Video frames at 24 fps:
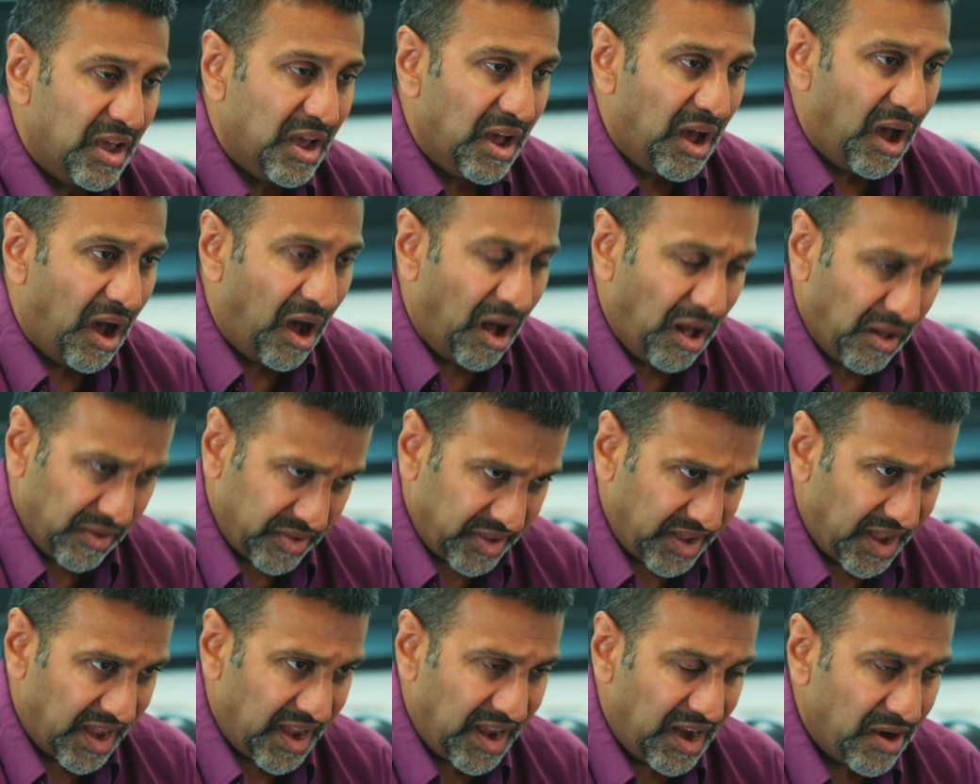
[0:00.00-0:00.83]
I'll
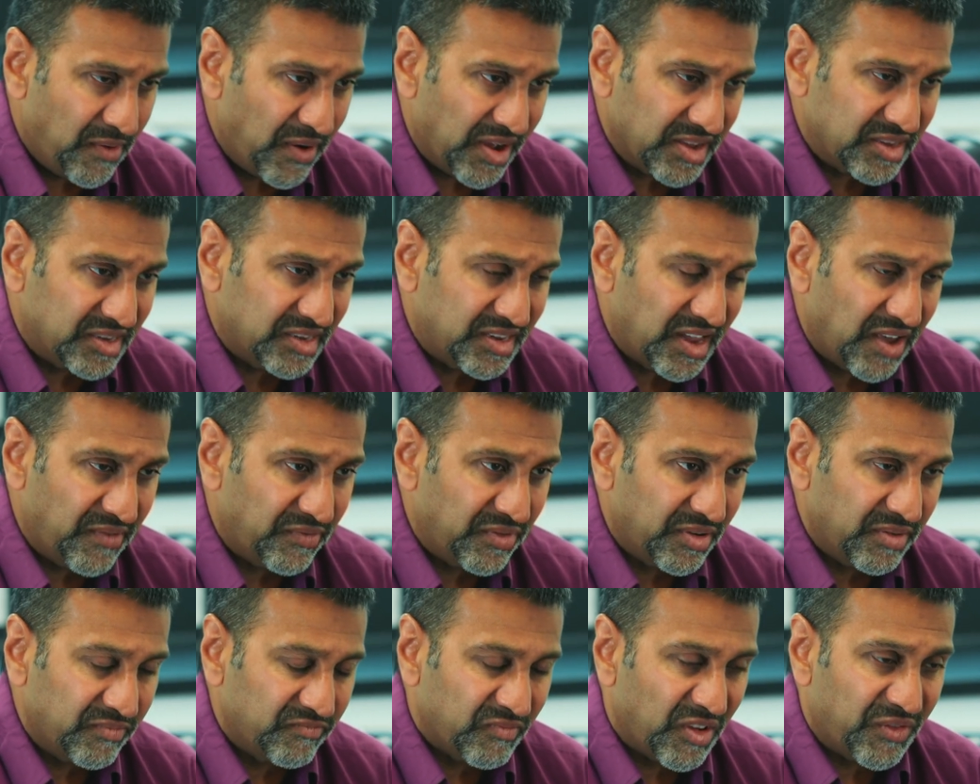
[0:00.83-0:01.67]
get here at
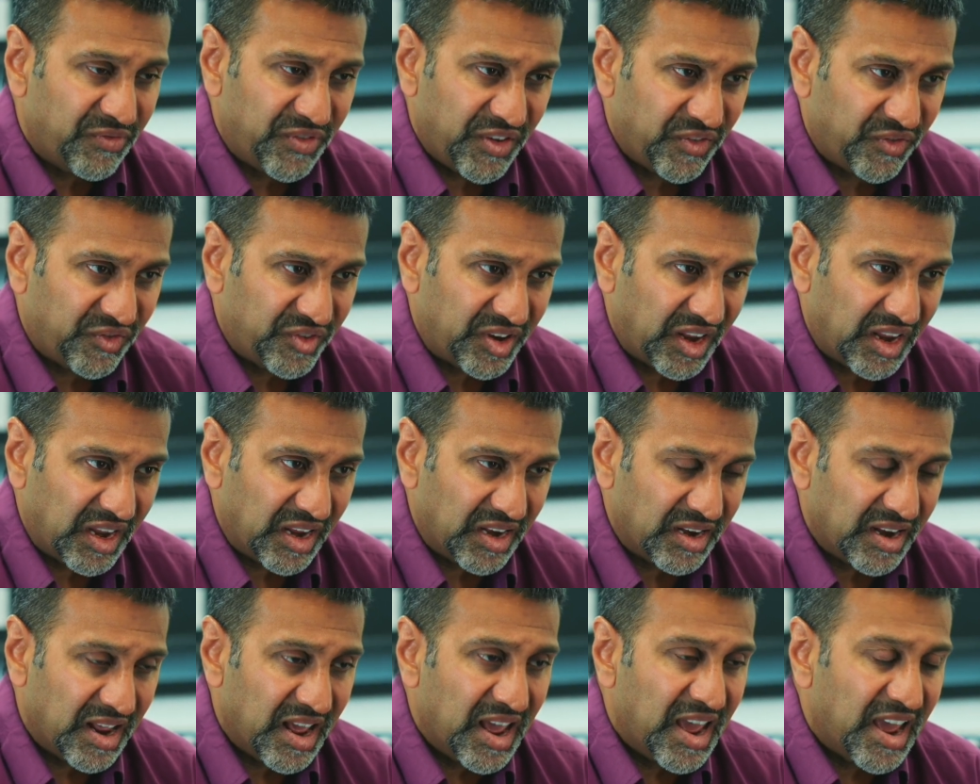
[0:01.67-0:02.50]
7:15.